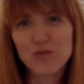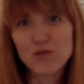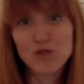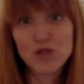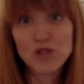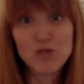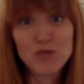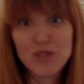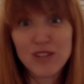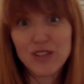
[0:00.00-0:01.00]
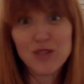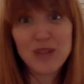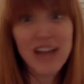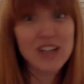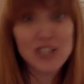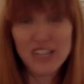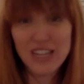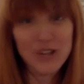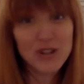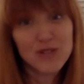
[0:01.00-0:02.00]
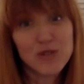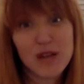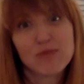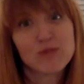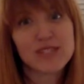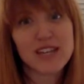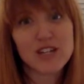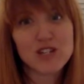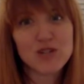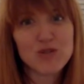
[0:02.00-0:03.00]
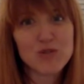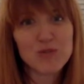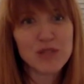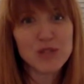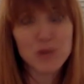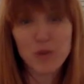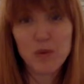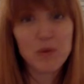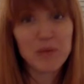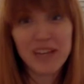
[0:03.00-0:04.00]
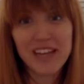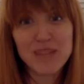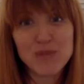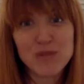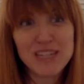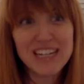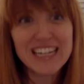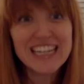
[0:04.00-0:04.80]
traditional music that you would actually hear if you came to a session or a place where we were playing music.